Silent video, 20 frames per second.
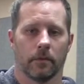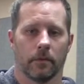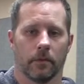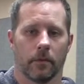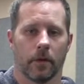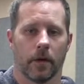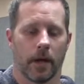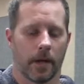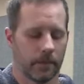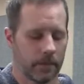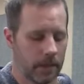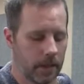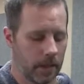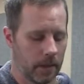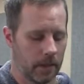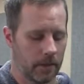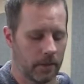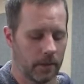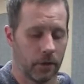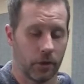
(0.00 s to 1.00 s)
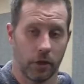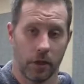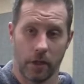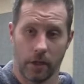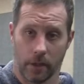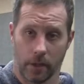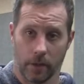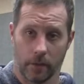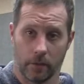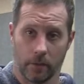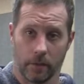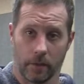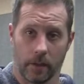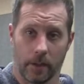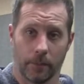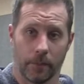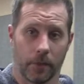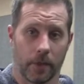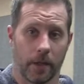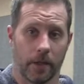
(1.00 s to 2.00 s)
where I'm taking the G note and
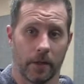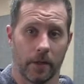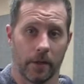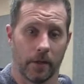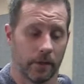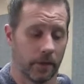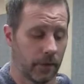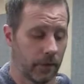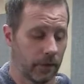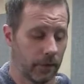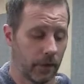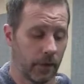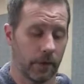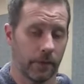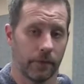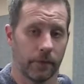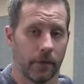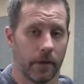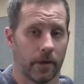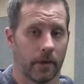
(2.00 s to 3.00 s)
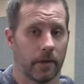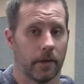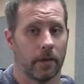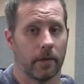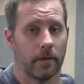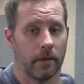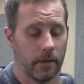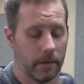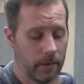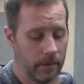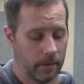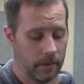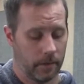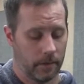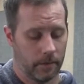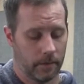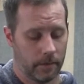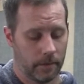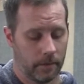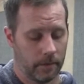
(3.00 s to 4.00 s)
I'm playing it here at the 3rd fret of the
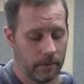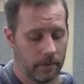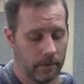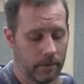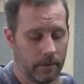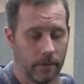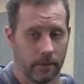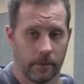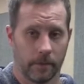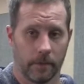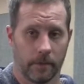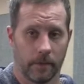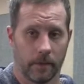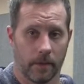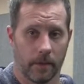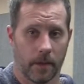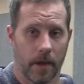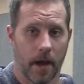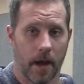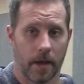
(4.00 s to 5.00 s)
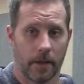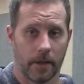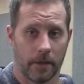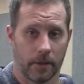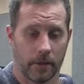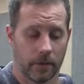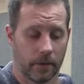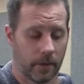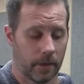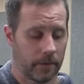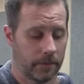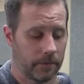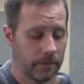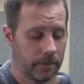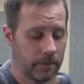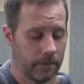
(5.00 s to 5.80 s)
high E string,